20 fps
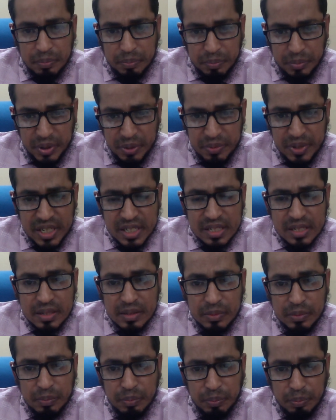
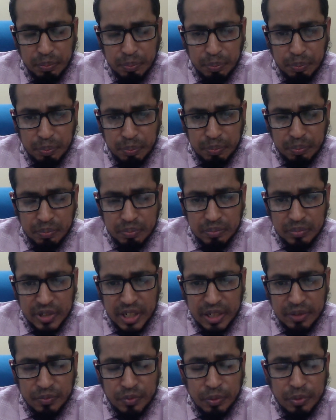previous
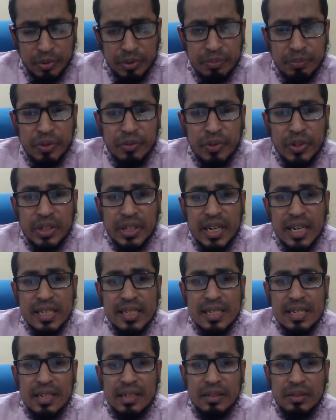net profit before
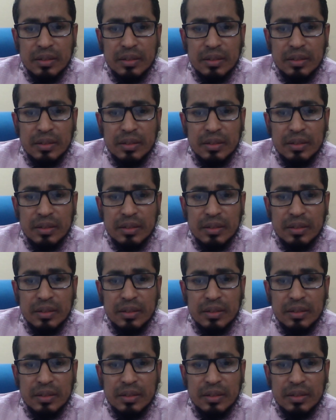tax